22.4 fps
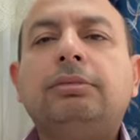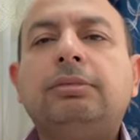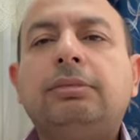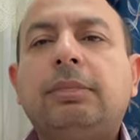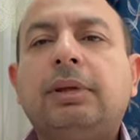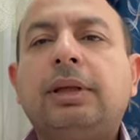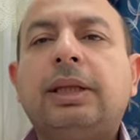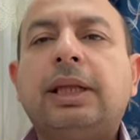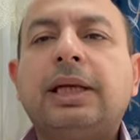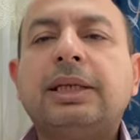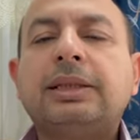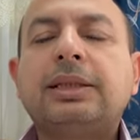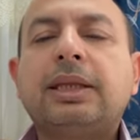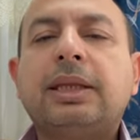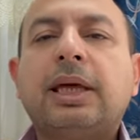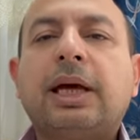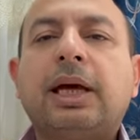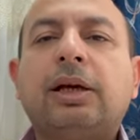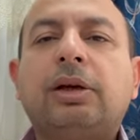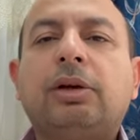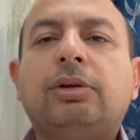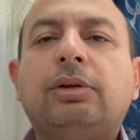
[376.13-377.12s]
less
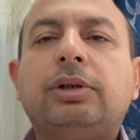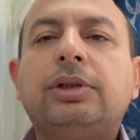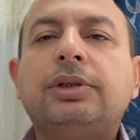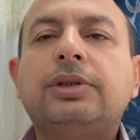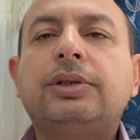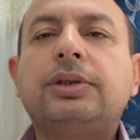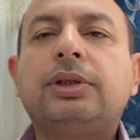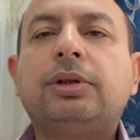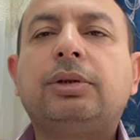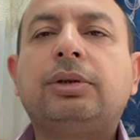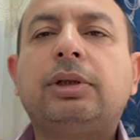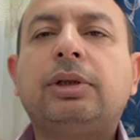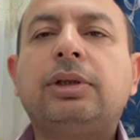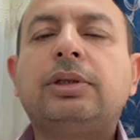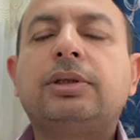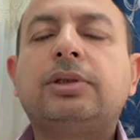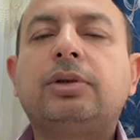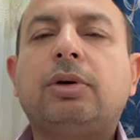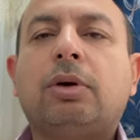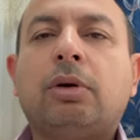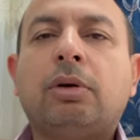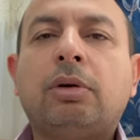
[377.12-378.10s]
than good
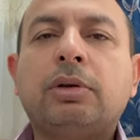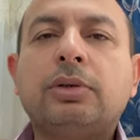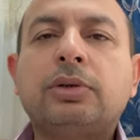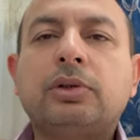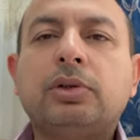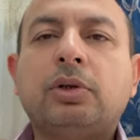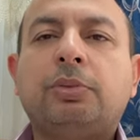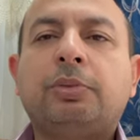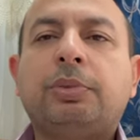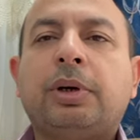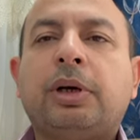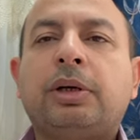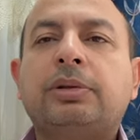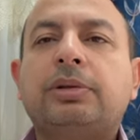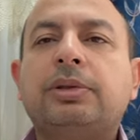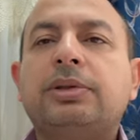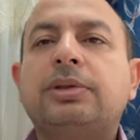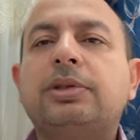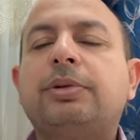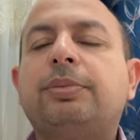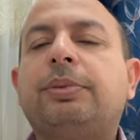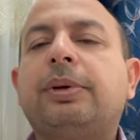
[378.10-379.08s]
students also
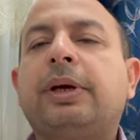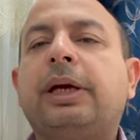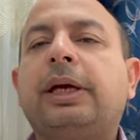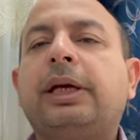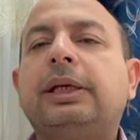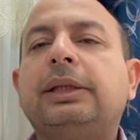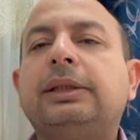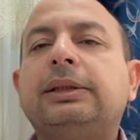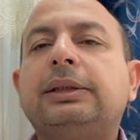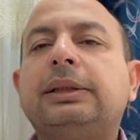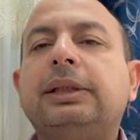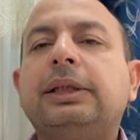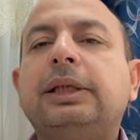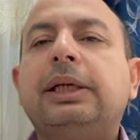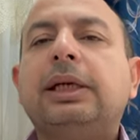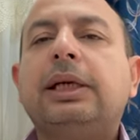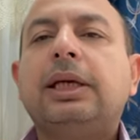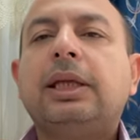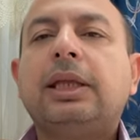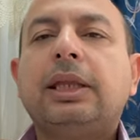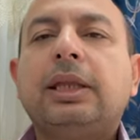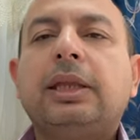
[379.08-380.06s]
participate.
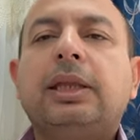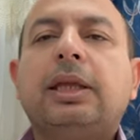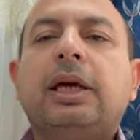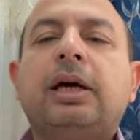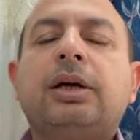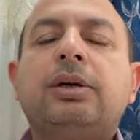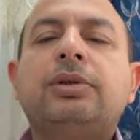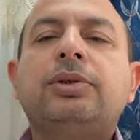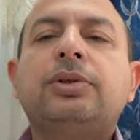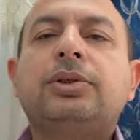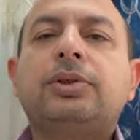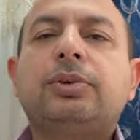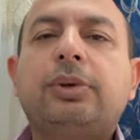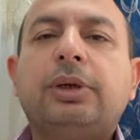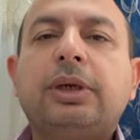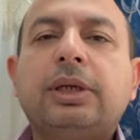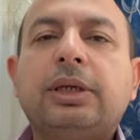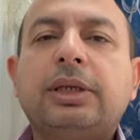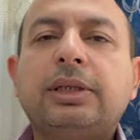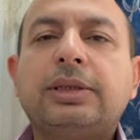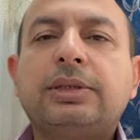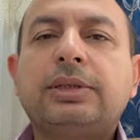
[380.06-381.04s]
Those
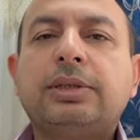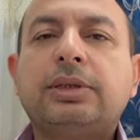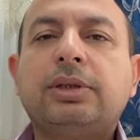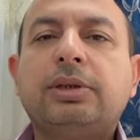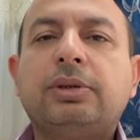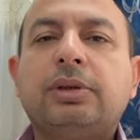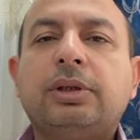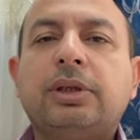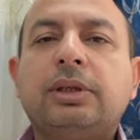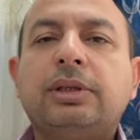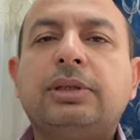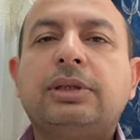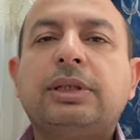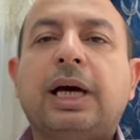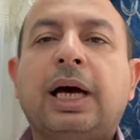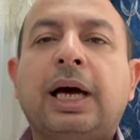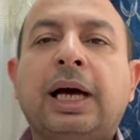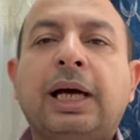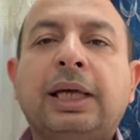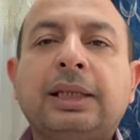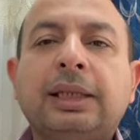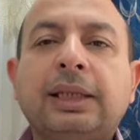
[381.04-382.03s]
weak students,
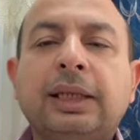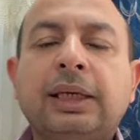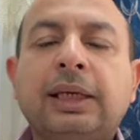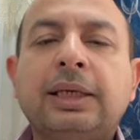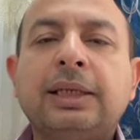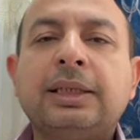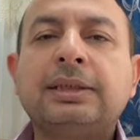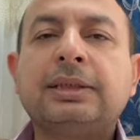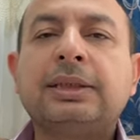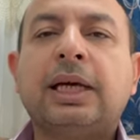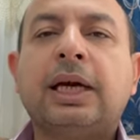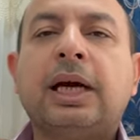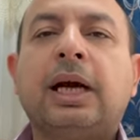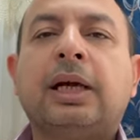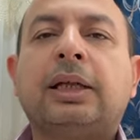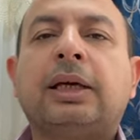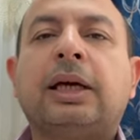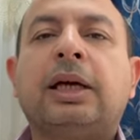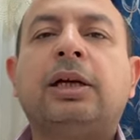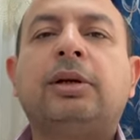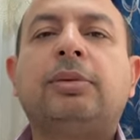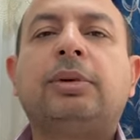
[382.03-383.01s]
at least they are
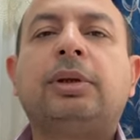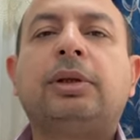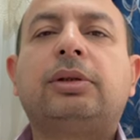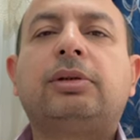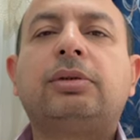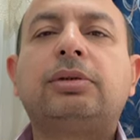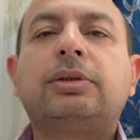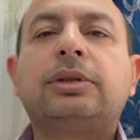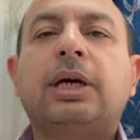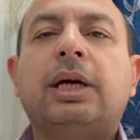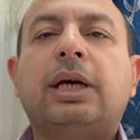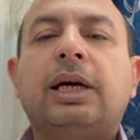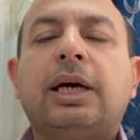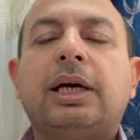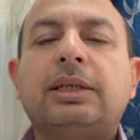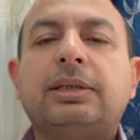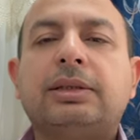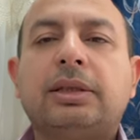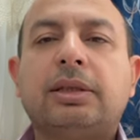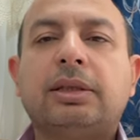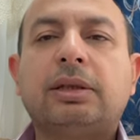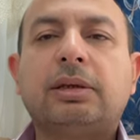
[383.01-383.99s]
able to say a
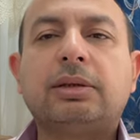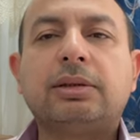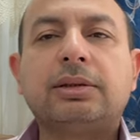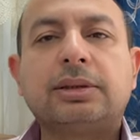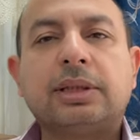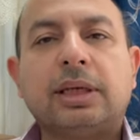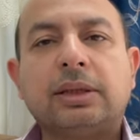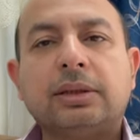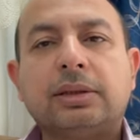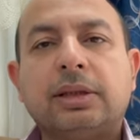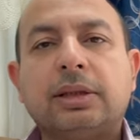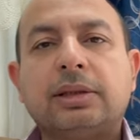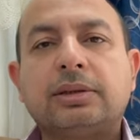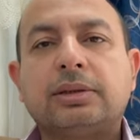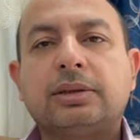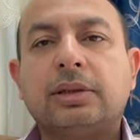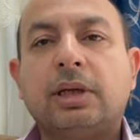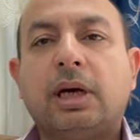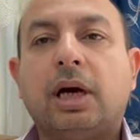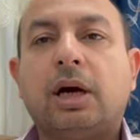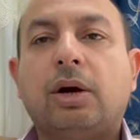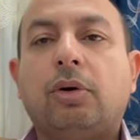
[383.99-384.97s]
single sentence
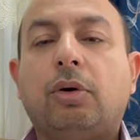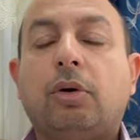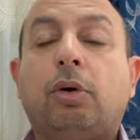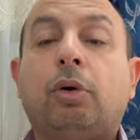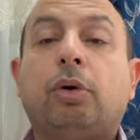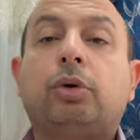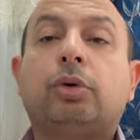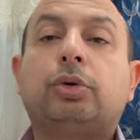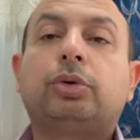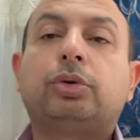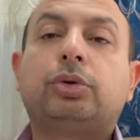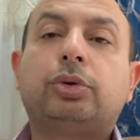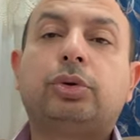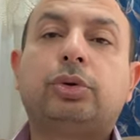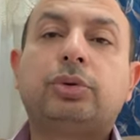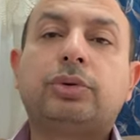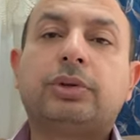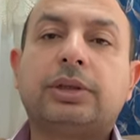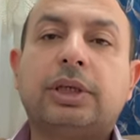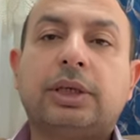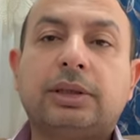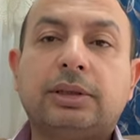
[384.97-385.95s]
now or 2
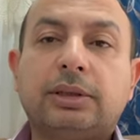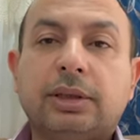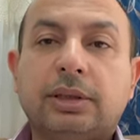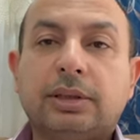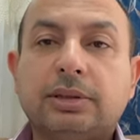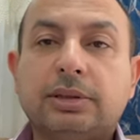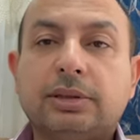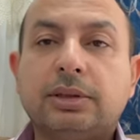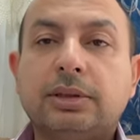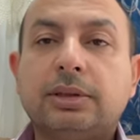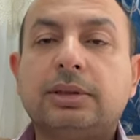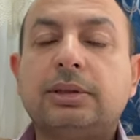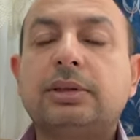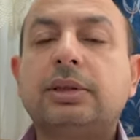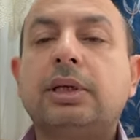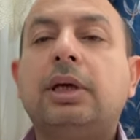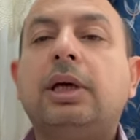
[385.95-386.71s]
sentences.